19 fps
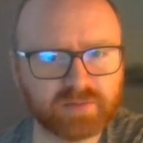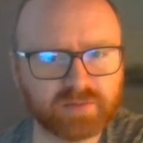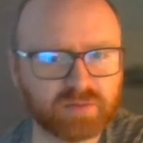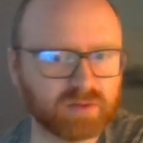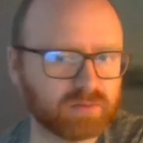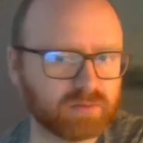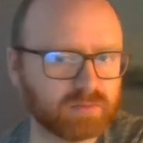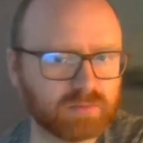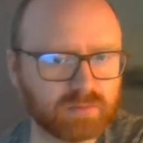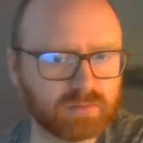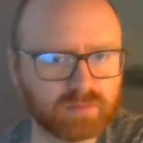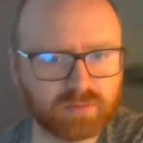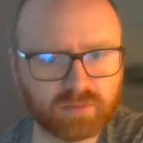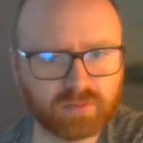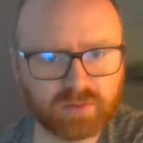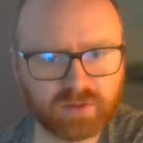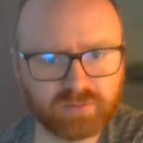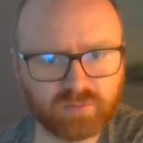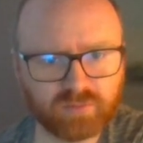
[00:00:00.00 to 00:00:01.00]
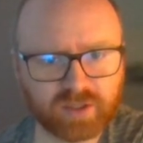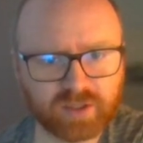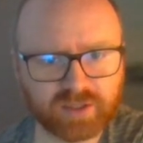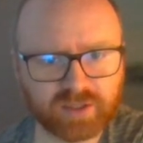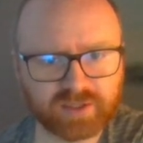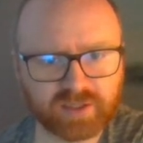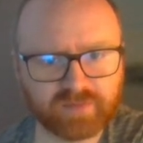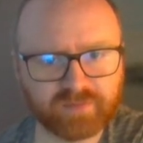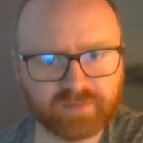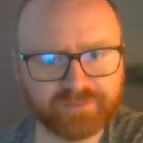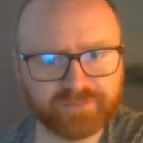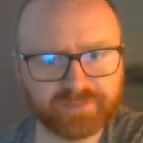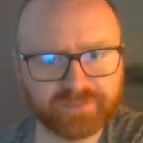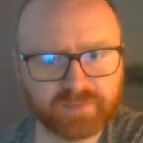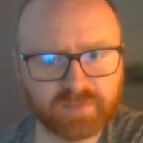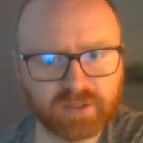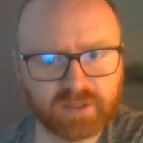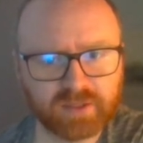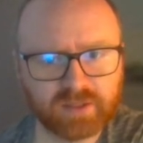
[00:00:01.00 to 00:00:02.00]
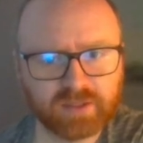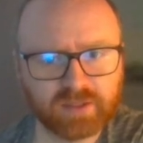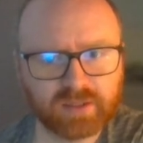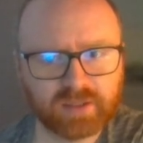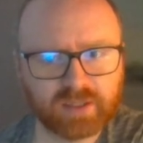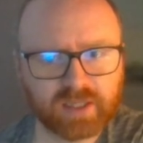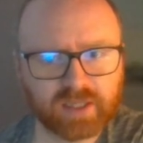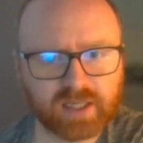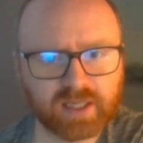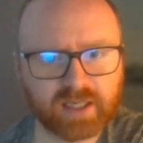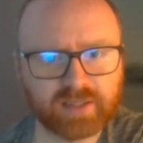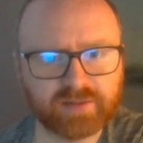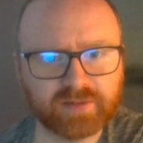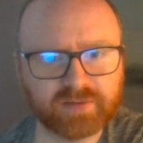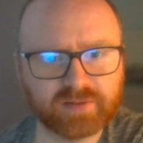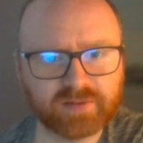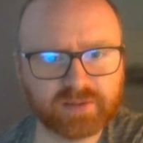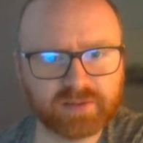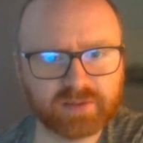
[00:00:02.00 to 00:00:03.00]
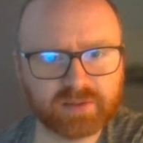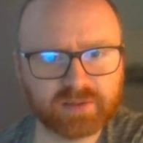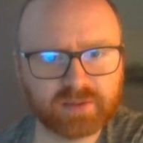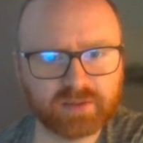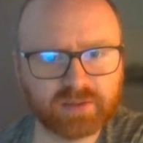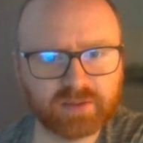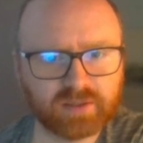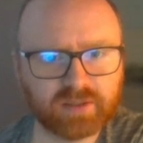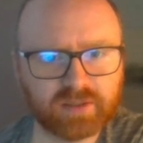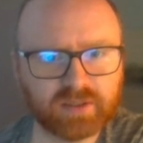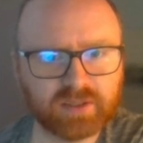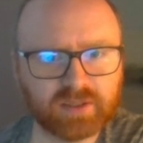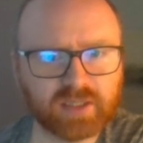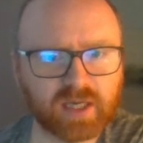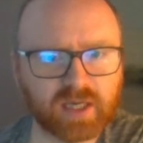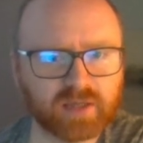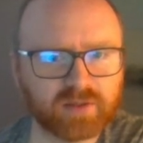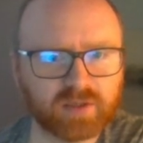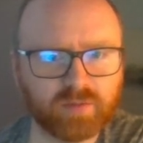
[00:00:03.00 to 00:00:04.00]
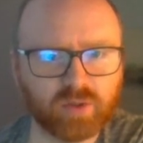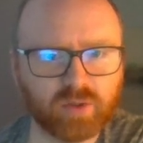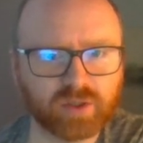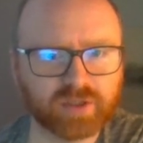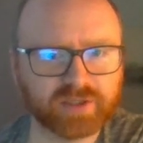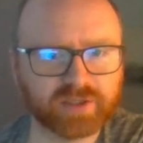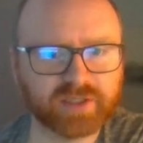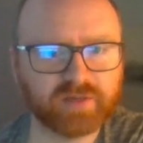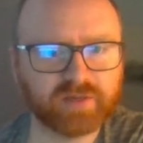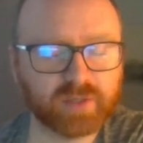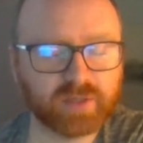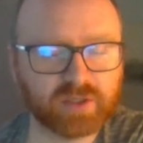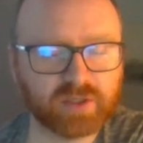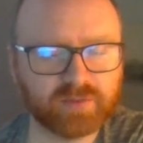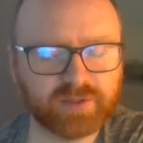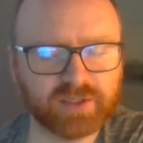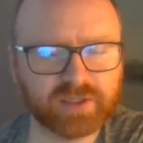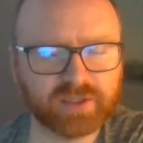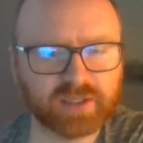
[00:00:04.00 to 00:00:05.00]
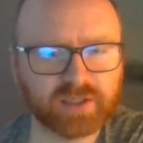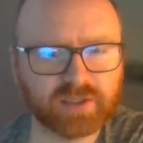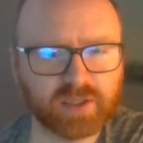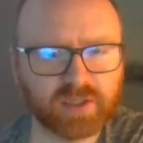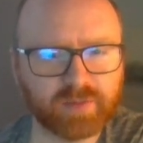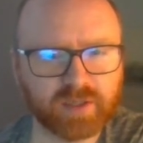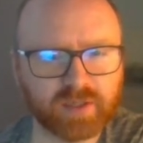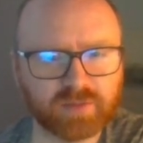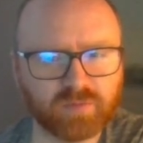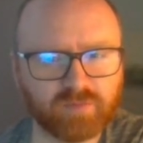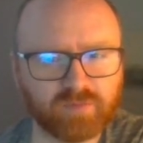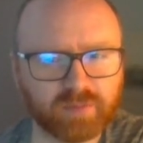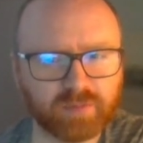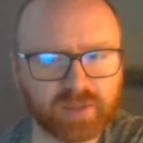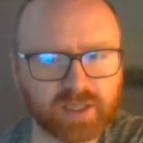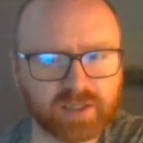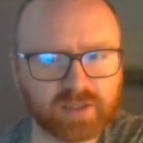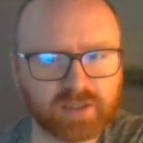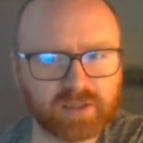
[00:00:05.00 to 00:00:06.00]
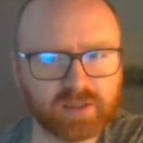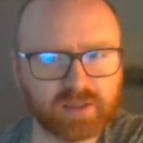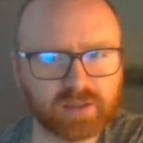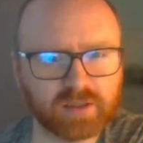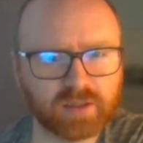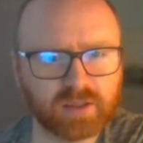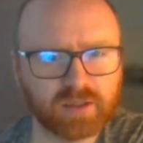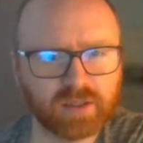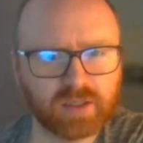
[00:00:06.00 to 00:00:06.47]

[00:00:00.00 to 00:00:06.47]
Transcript: But rook a7, and yeah, the computer does give bishop c6 the best move for black here.